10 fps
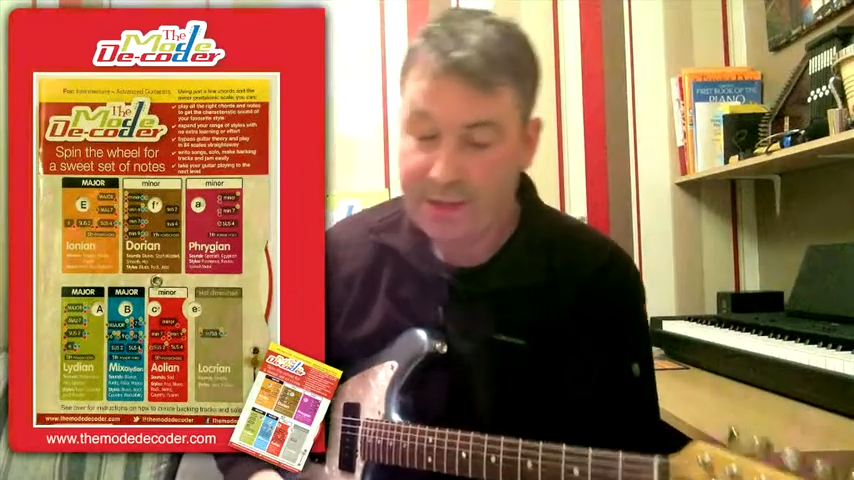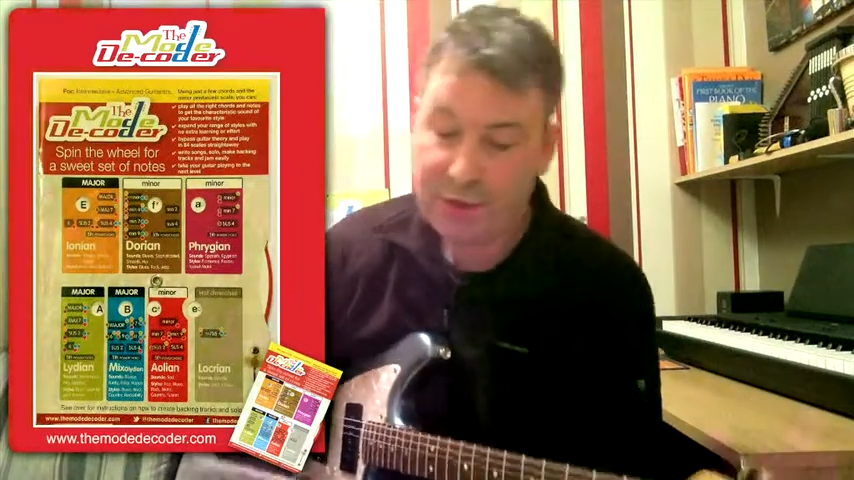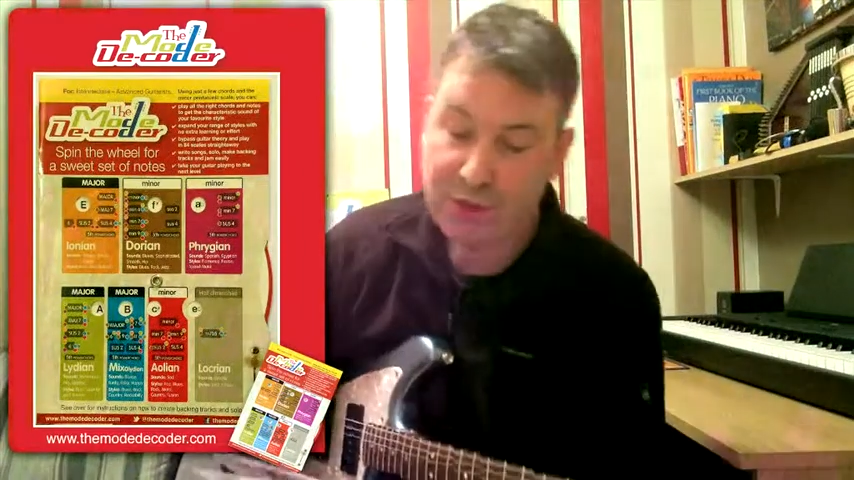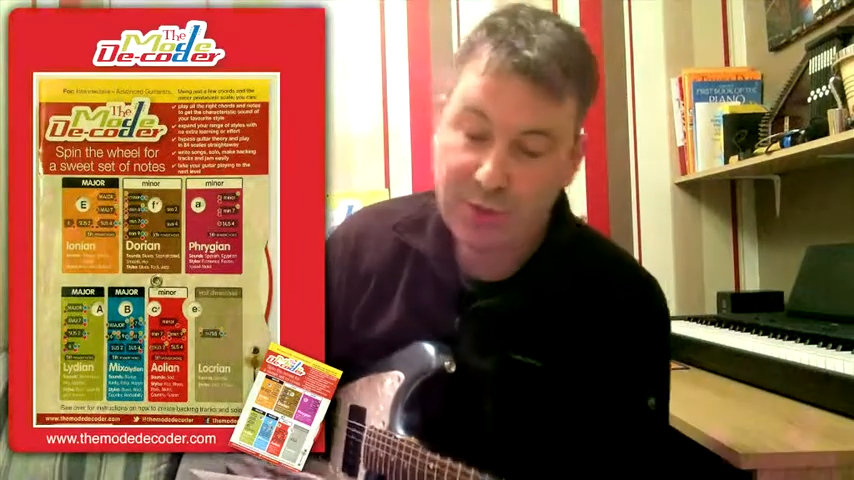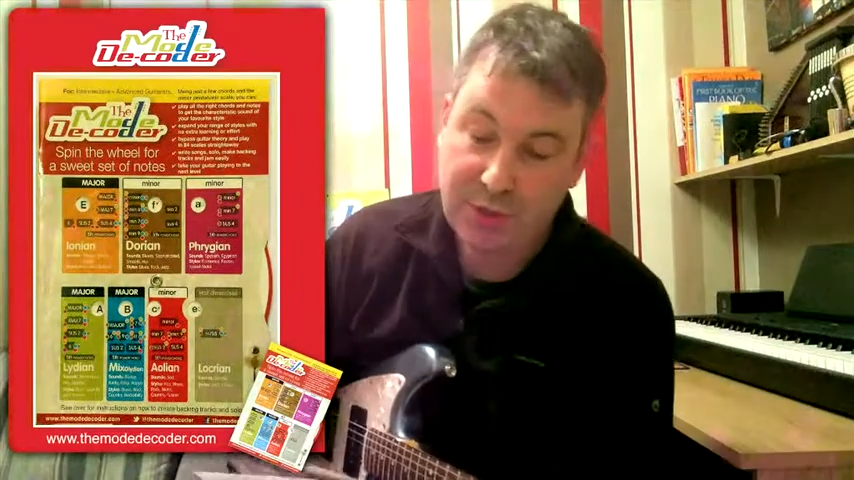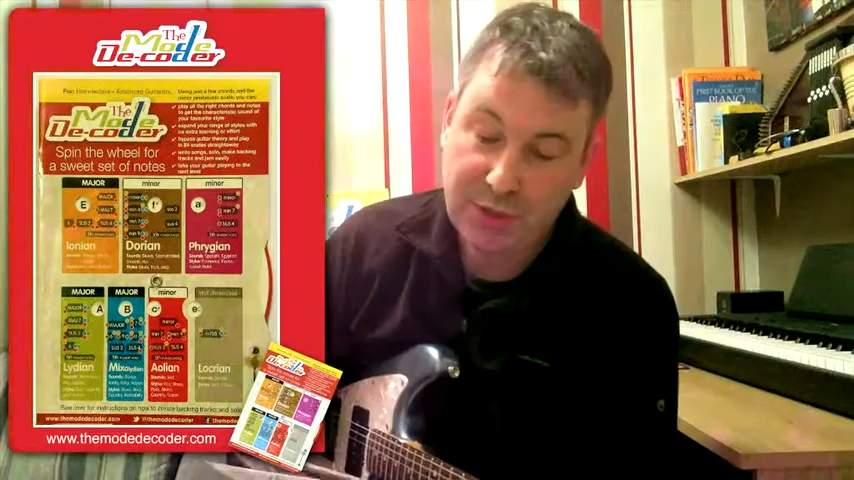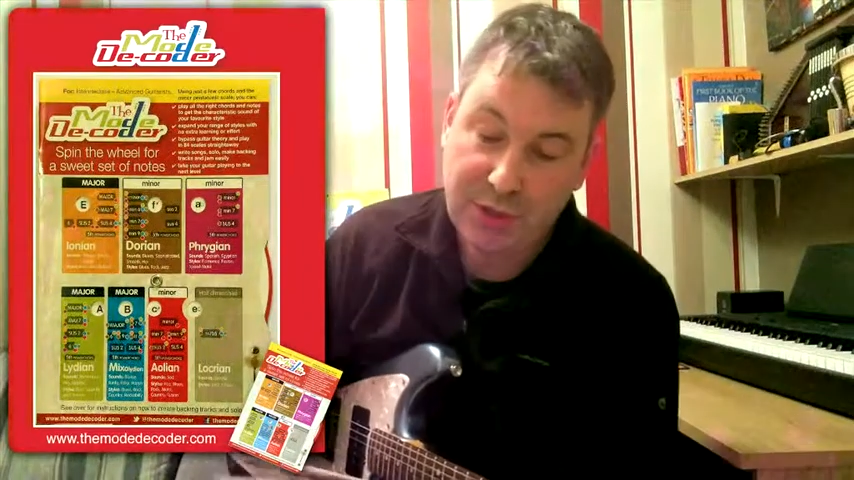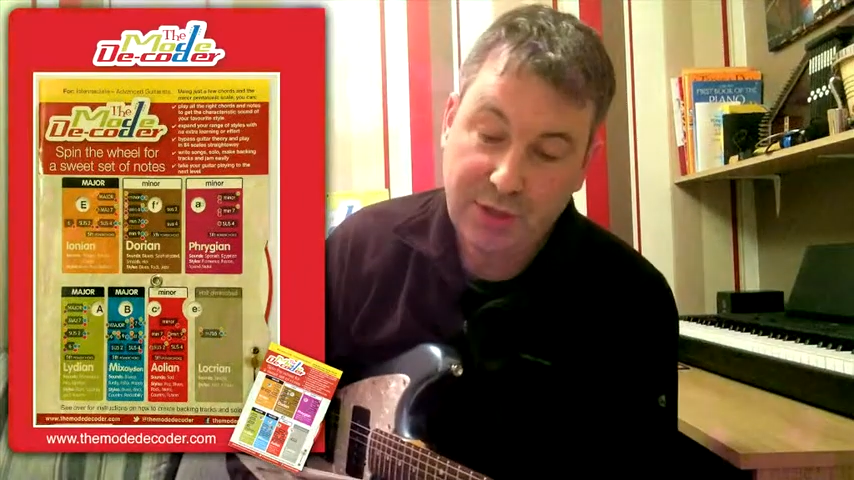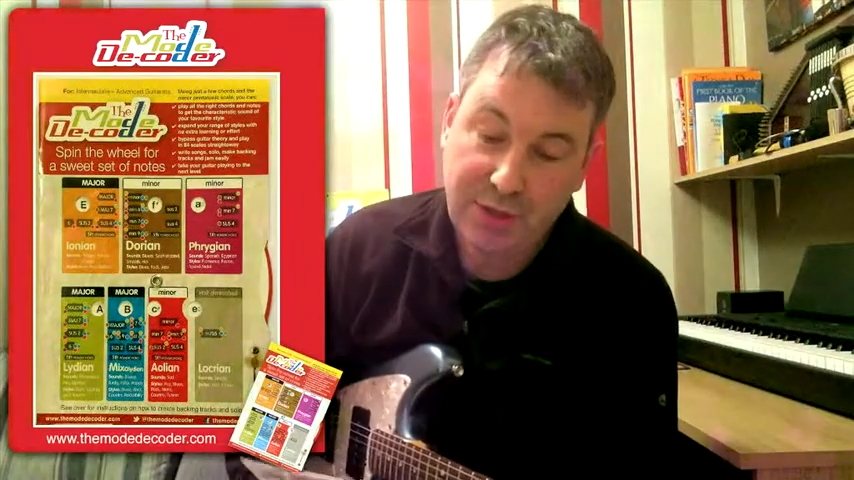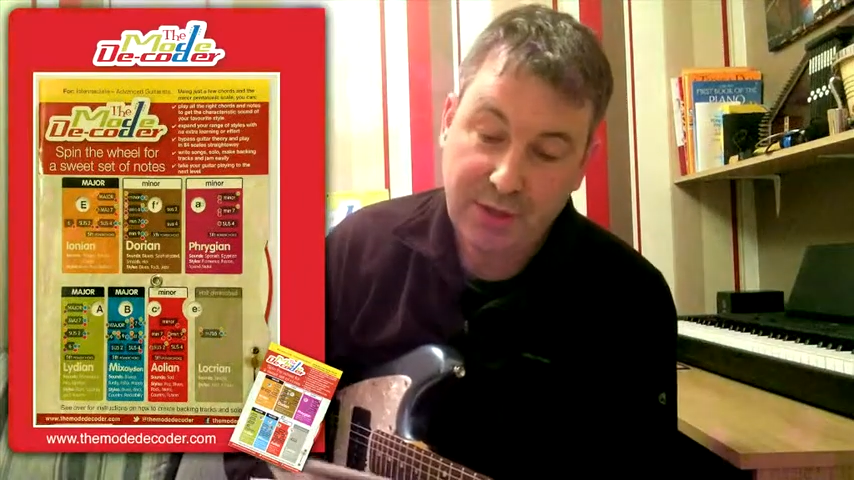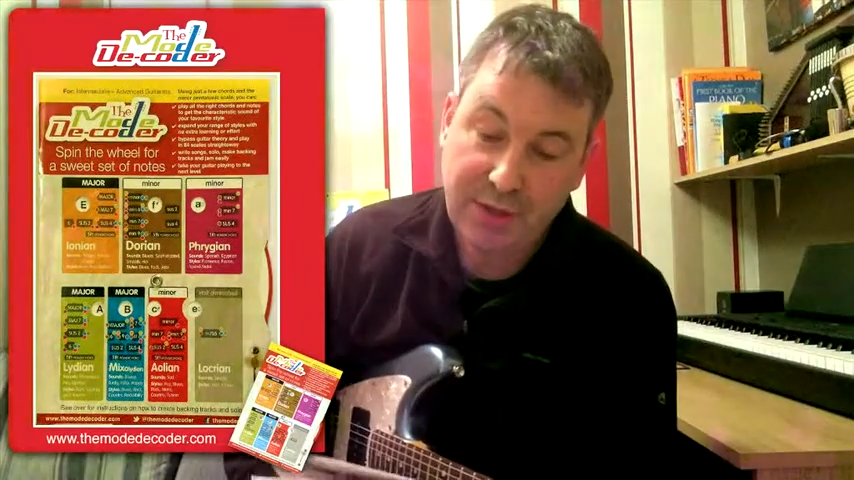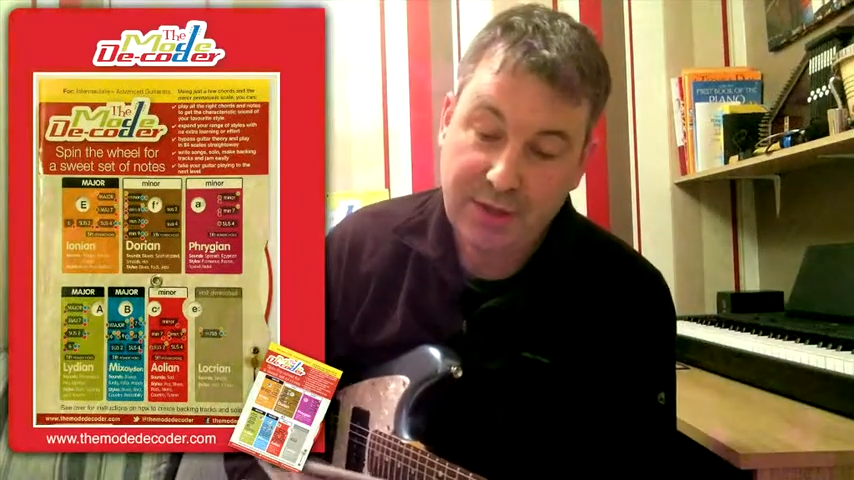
shows us that